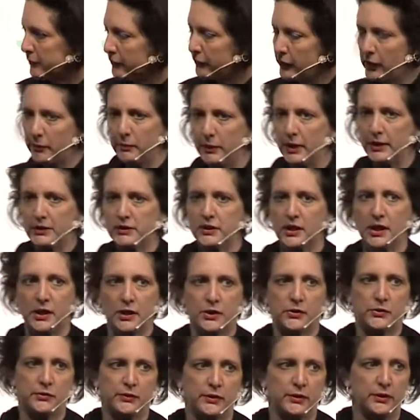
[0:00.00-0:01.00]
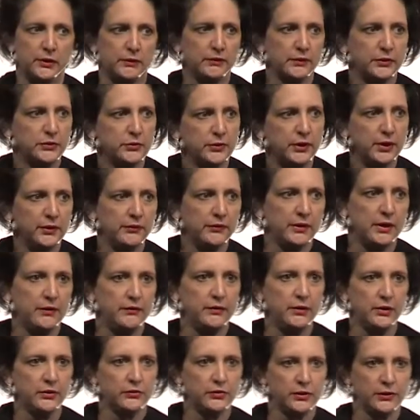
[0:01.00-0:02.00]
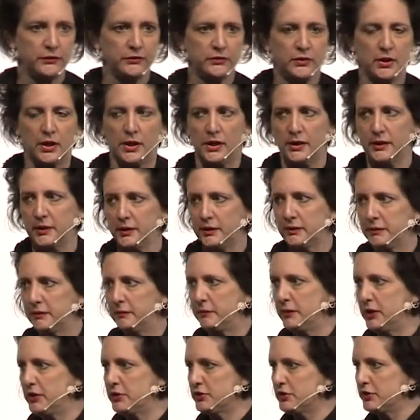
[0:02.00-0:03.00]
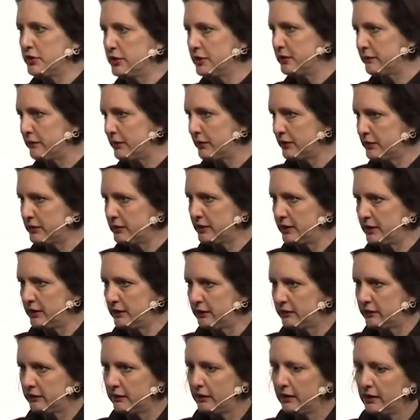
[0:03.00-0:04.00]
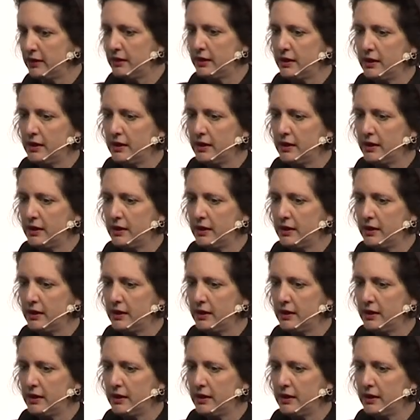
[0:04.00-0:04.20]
throughout my entire career, over 25 years, I've taught at major universities.